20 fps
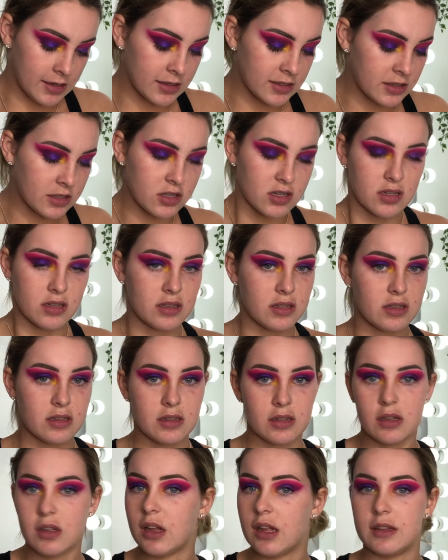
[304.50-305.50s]
it's
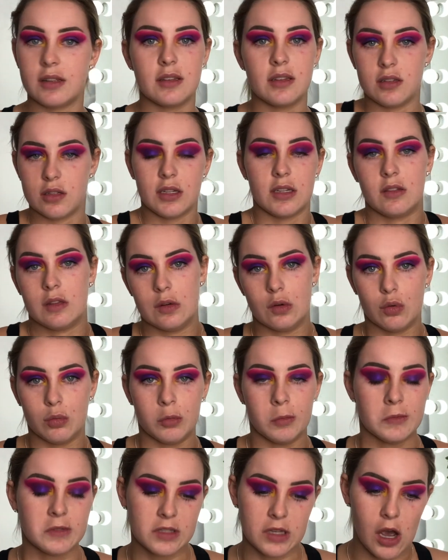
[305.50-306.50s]
just, it's a normal
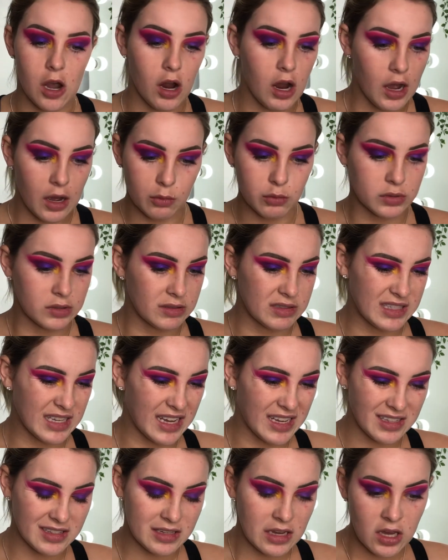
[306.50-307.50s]
mascara. I wouldn't say
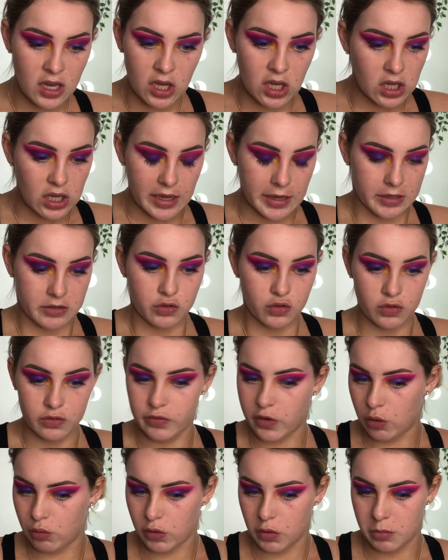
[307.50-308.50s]
it's extra
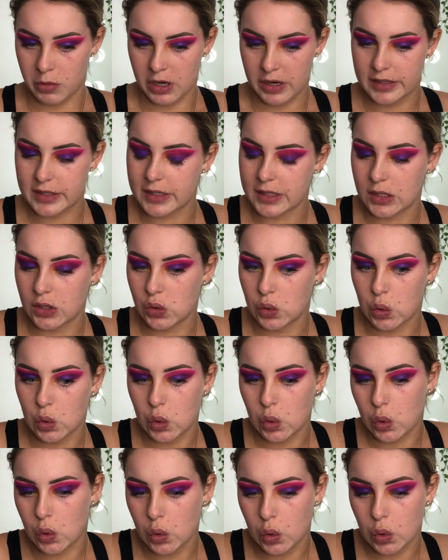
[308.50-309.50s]
volumizing
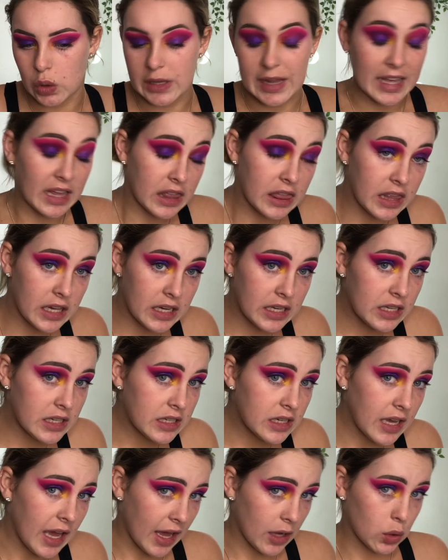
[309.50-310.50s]
or
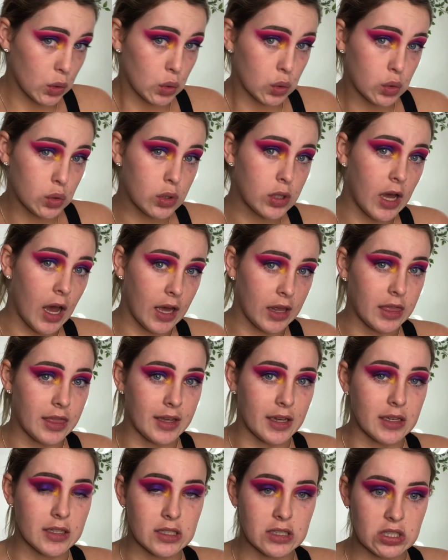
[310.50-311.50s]
lengthening at all. I
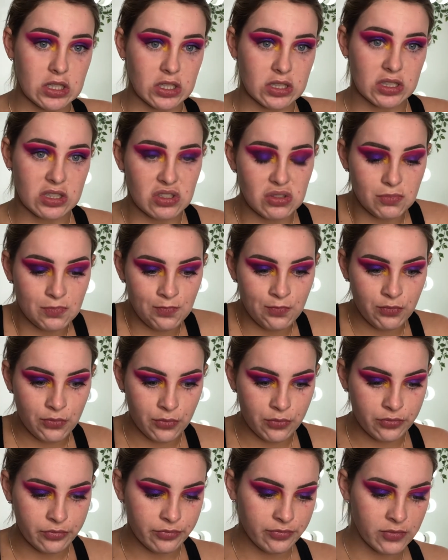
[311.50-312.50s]
think it's just,
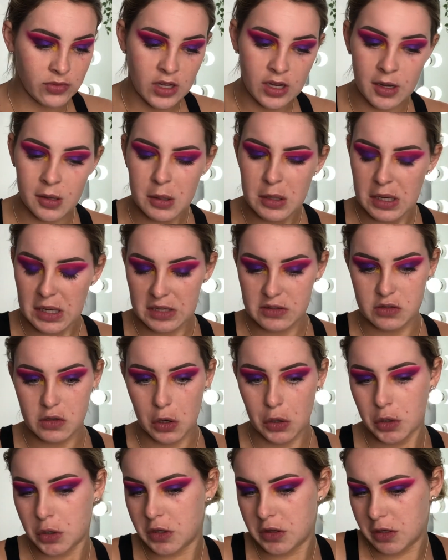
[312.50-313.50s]
it's
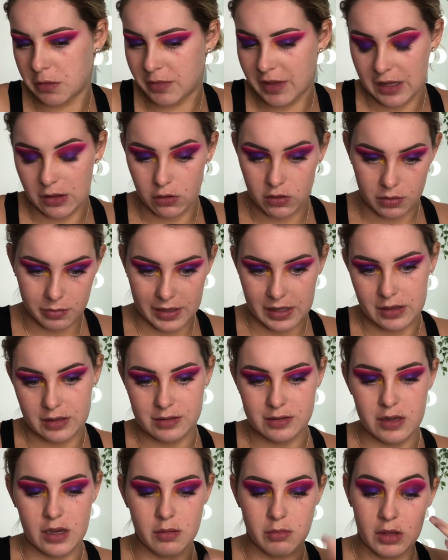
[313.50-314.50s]
coated them, they look about the
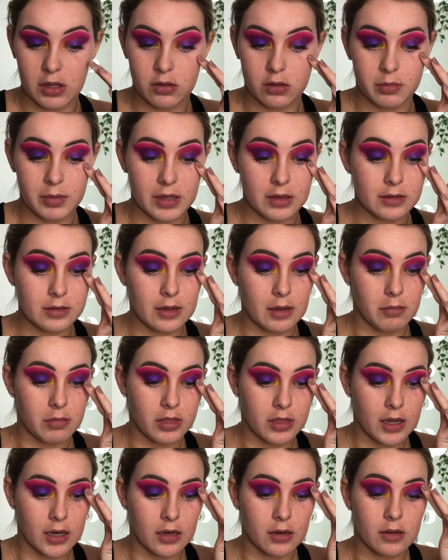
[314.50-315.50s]
same, they look about the same
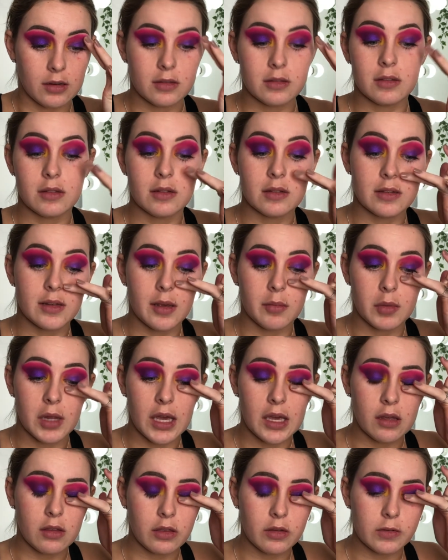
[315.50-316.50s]
thickness and the same
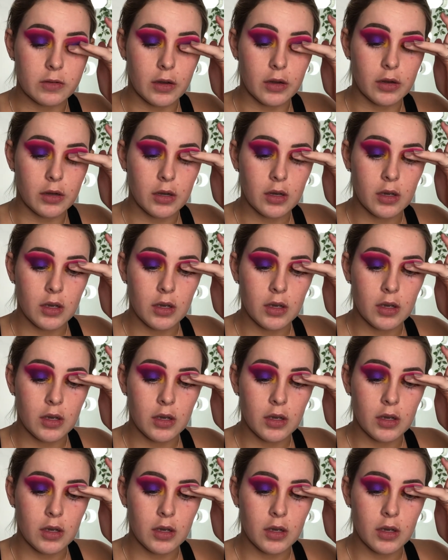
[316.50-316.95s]
length. So